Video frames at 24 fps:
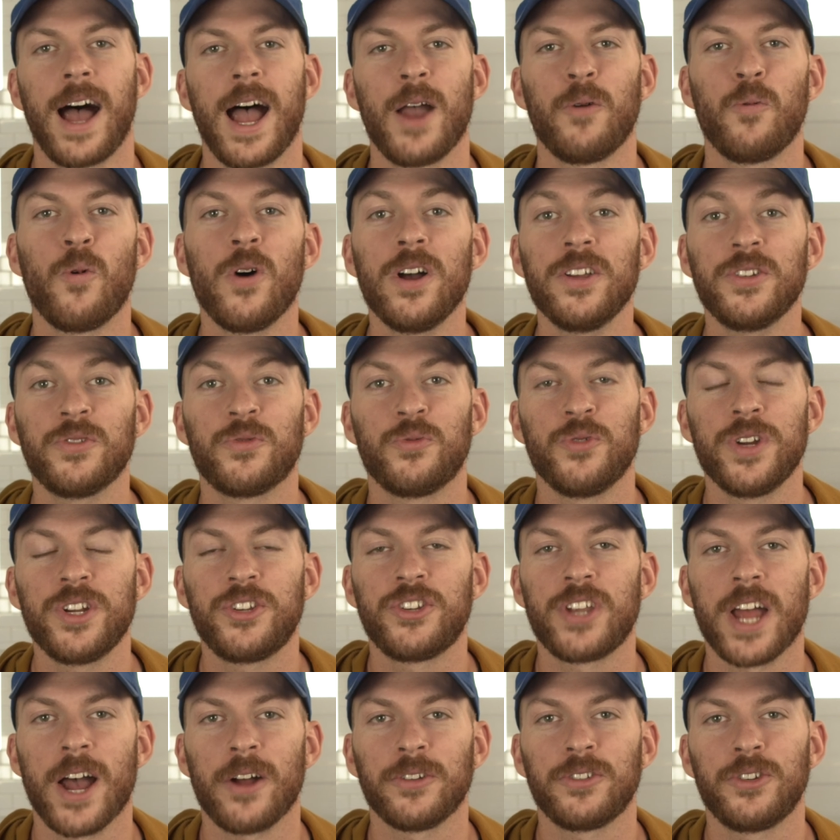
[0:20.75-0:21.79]
I was
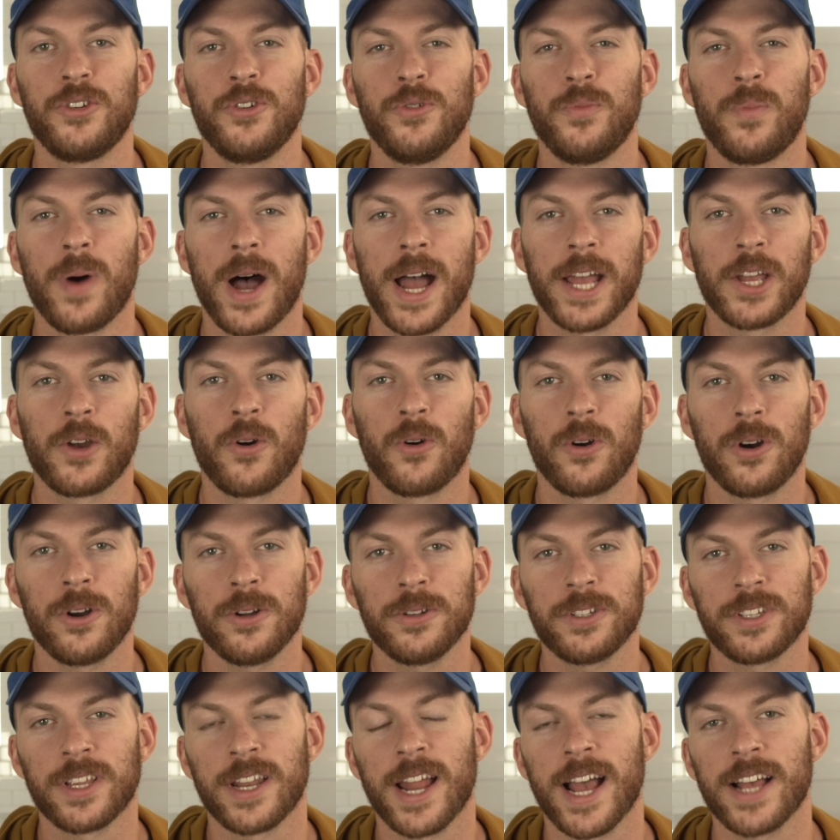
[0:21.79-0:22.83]
reached out to by
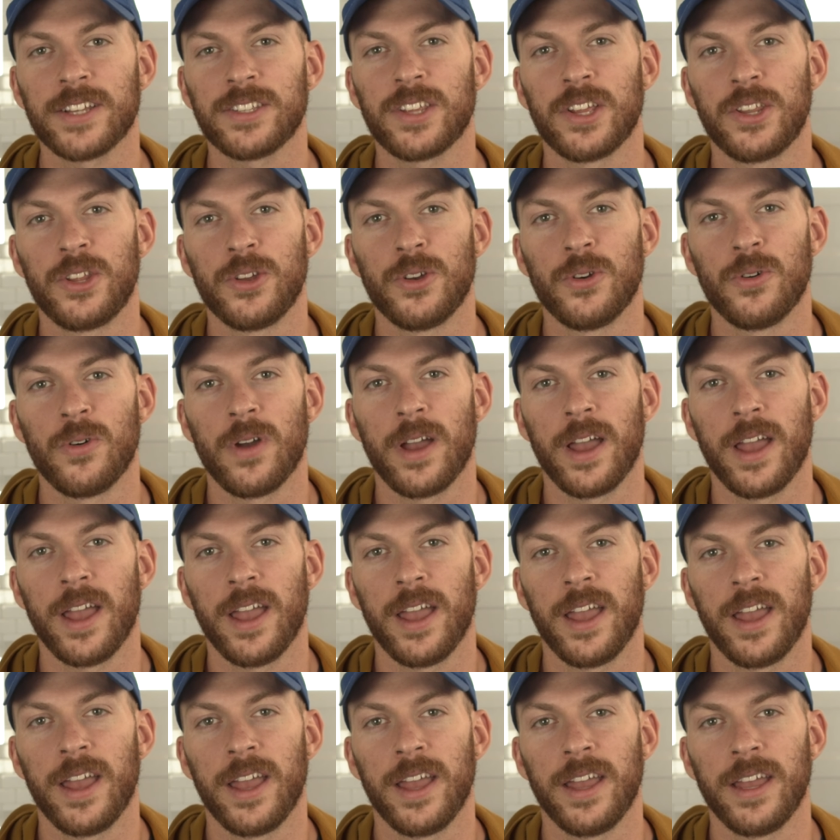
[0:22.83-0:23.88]
Coros and asked to do
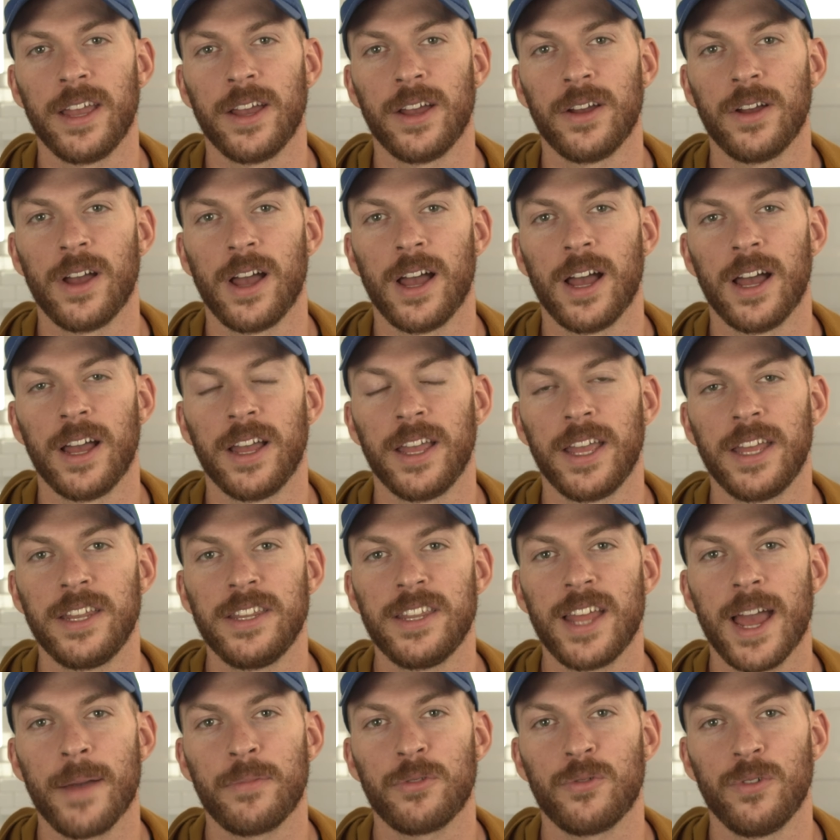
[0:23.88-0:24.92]
a uh,
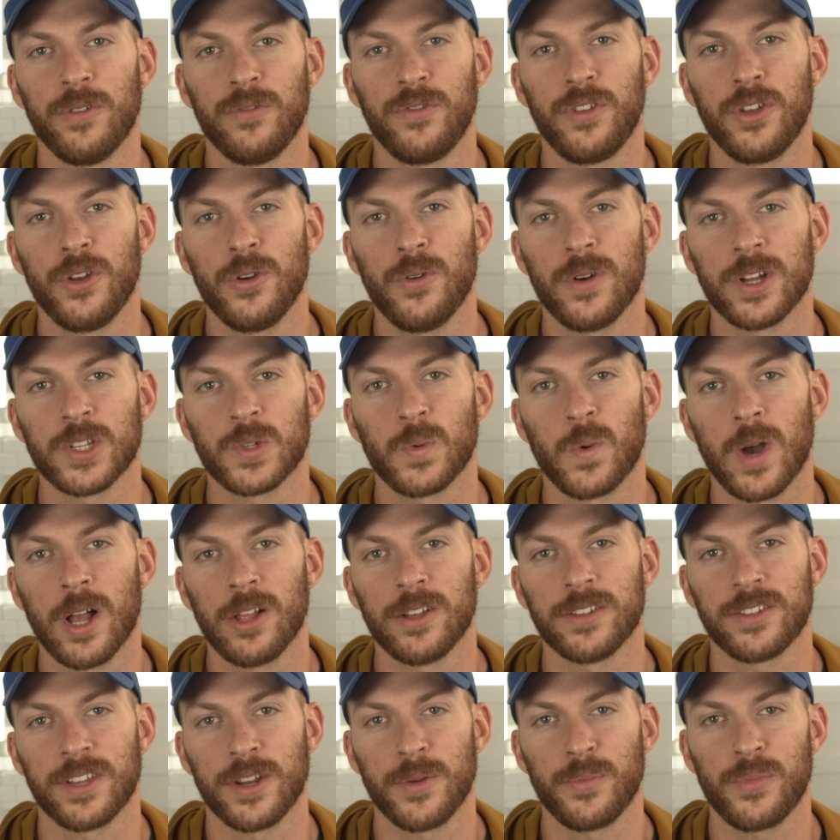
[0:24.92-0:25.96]
in-depth review as
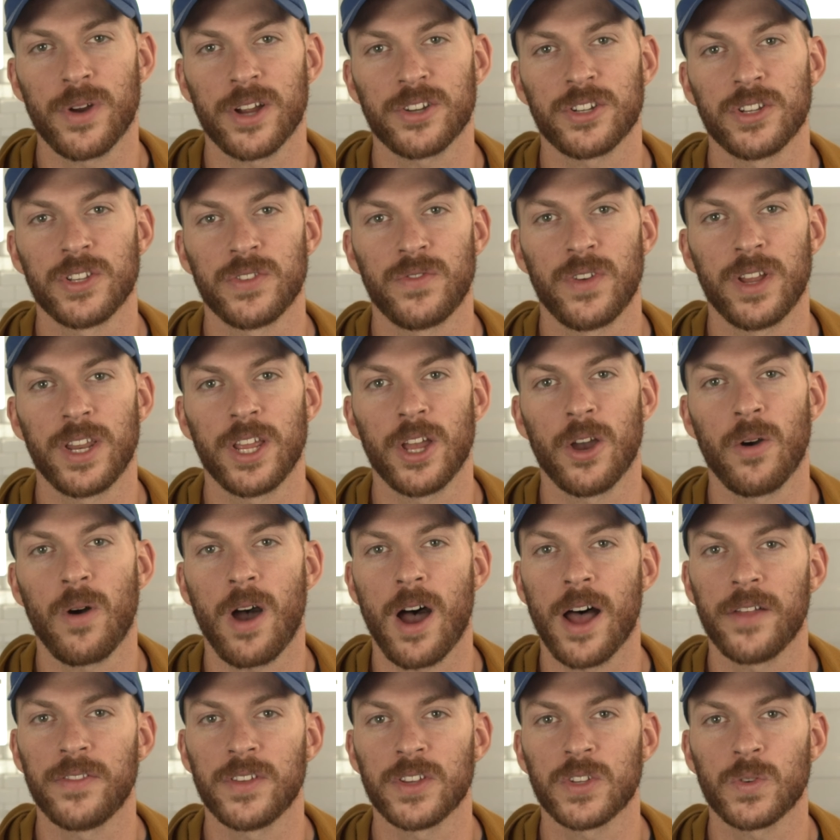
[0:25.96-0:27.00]
well as an impressions video
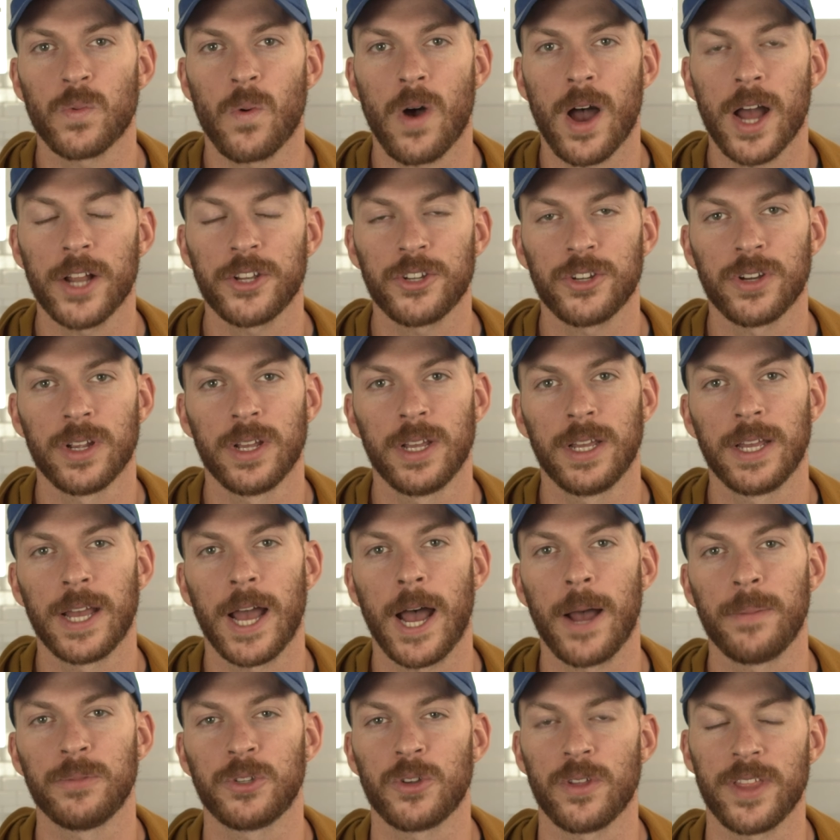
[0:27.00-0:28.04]
on this watch.
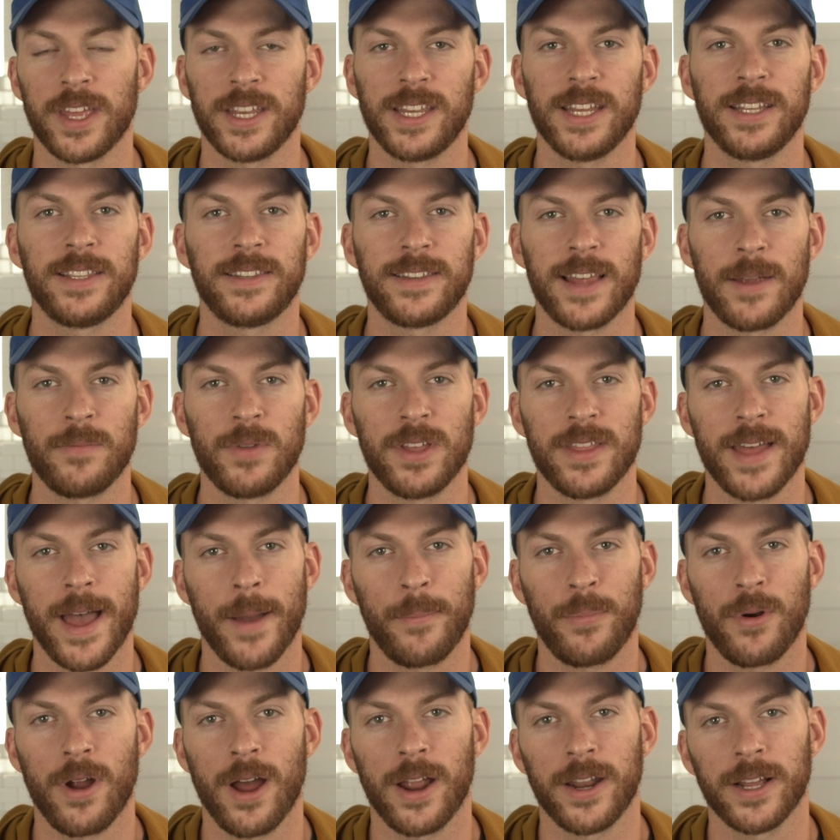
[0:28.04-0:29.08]
Um, so they did send me
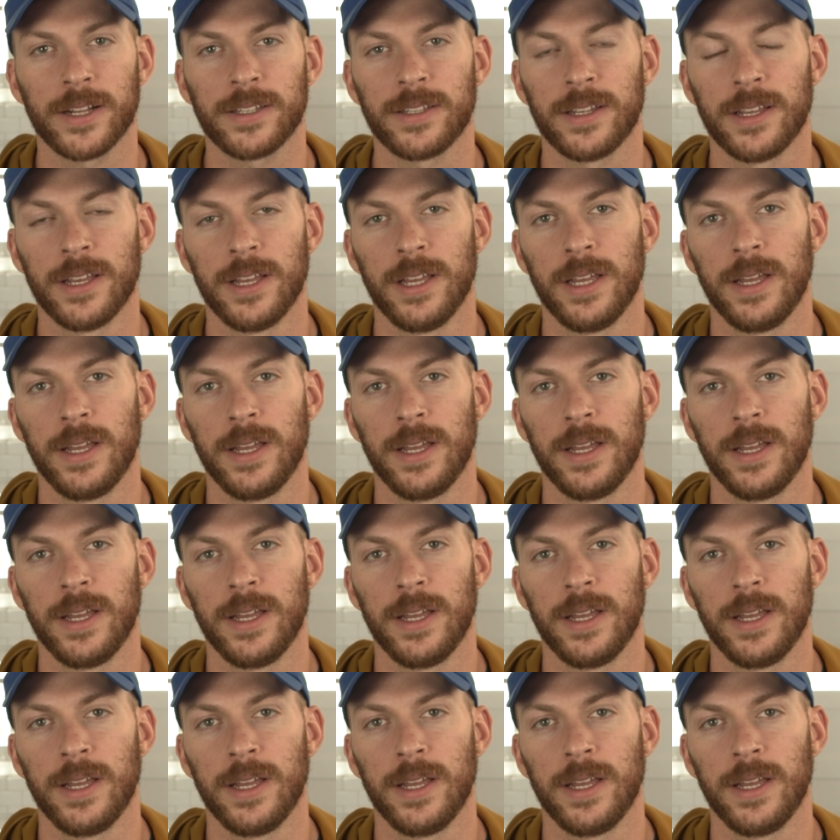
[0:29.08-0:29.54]
that product